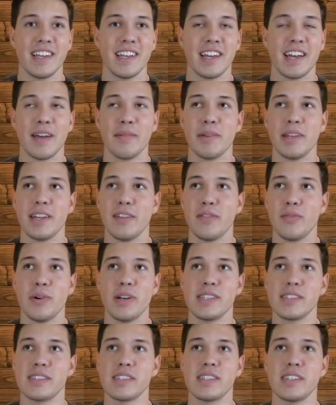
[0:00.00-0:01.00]
I mean, it
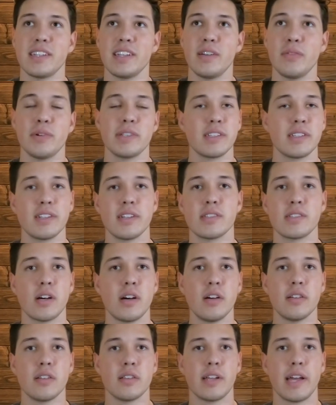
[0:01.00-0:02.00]
wasn't at
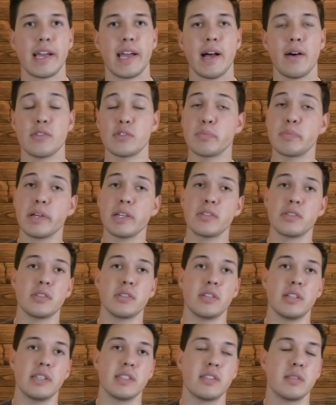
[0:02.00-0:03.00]
all like I was
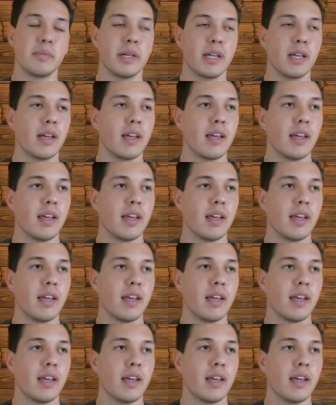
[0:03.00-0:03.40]
picturing it to be.